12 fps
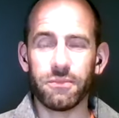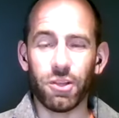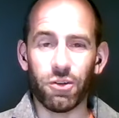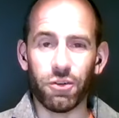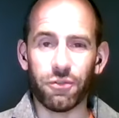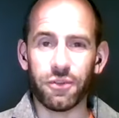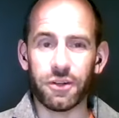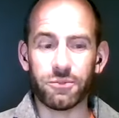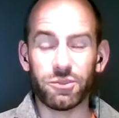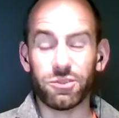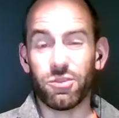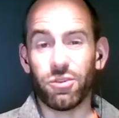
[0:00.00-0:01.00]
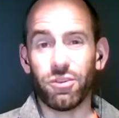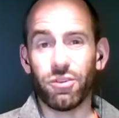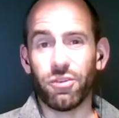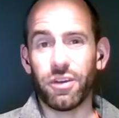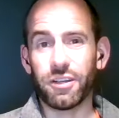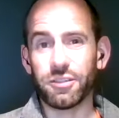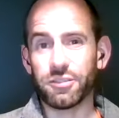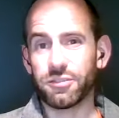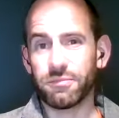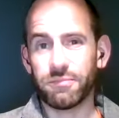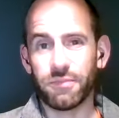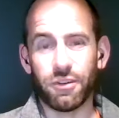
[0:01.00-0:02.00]
law firms or
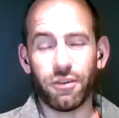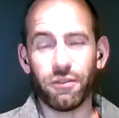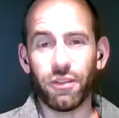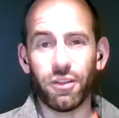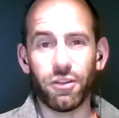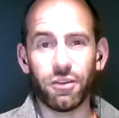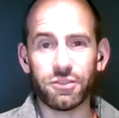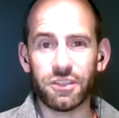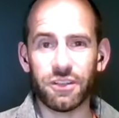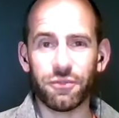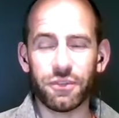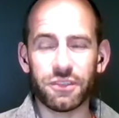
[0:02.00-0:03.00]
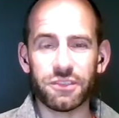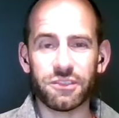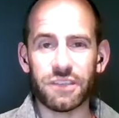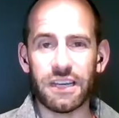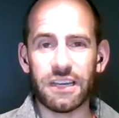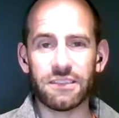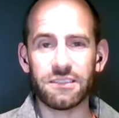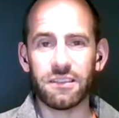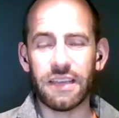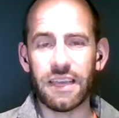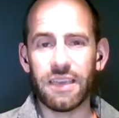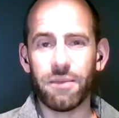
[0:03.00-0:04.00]
lawyers of lots of different size
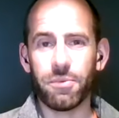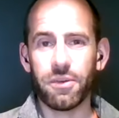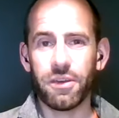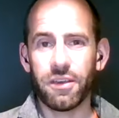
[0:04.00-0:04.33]
and type